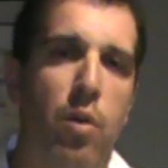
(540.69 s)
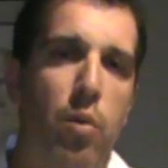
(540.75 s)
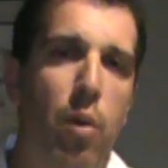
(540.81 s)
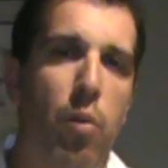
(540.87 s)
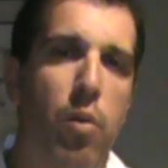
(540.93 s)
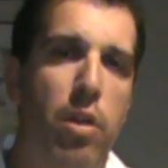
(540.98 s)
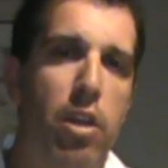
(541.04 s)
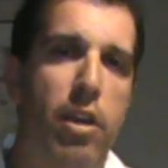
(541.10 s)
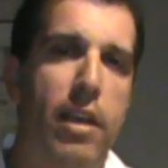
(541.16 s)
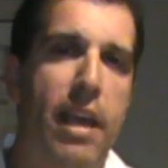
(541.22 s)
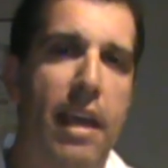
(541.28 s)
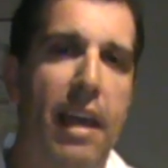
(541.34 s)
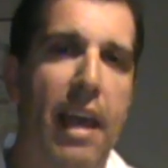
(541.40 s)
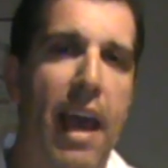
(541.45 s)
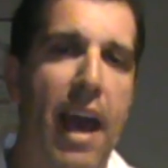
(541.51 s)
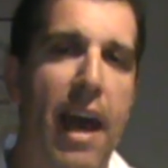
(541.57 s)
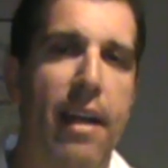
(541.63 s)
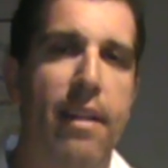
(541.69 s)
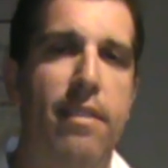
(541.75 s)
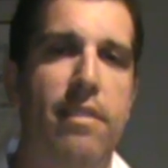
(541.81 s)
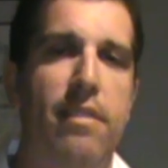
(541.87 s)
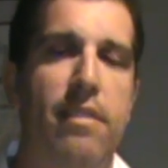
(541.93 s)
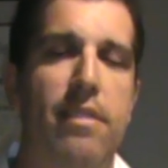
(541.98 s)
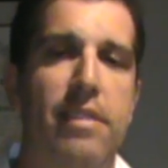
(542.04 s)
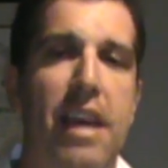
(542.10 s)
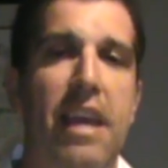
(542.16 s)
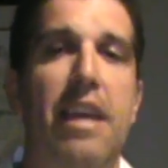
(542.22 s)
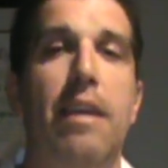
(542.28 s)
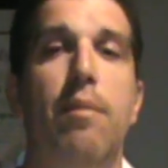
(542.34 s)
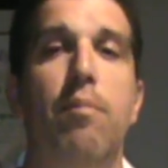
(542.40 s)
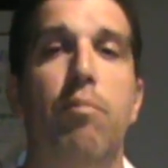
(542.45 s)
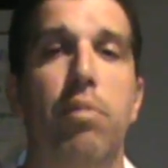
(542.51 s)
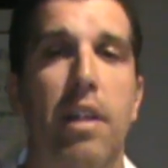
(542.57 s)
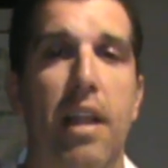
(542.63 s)
When we're looking at
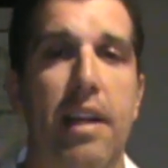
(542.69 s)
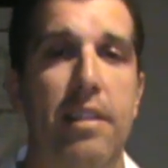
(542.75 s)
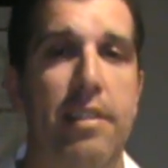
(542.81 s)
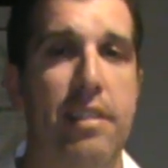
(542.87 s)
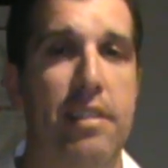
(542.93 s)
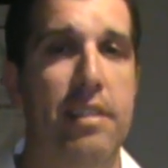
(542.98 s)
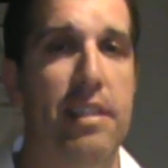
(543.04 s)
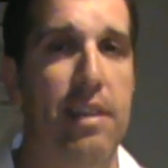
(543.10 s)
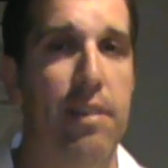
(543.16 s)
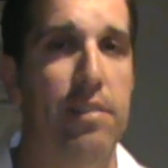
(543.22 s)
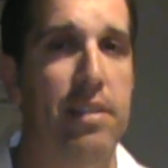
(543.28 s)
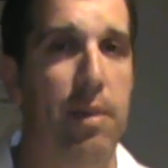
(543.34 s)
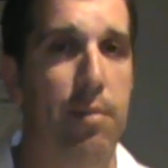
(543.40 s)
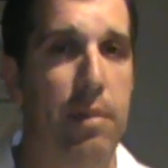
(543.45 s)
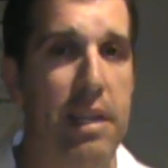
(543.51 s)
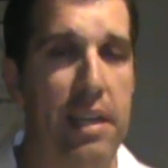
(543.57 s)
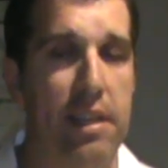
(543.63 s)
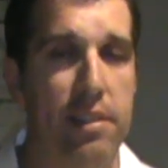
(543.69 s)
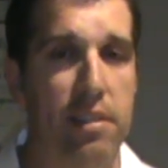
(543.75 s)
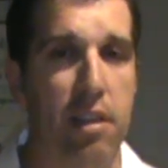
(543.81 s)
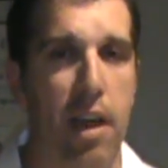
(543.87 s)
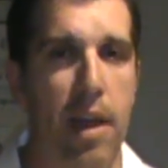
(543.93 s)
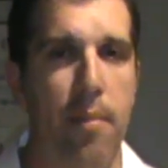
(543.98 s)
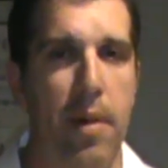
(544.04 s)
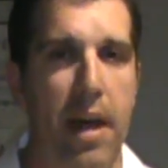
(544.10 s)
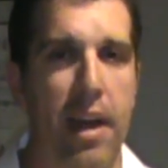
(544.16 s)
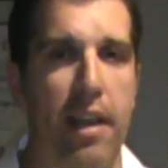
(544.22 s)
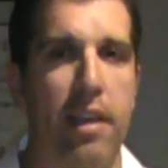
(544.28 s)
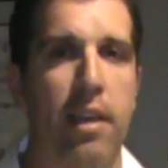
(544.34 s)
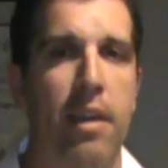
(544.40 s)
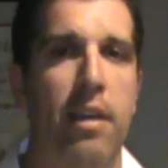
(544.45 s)
taking blood to see if somebody is diabetic,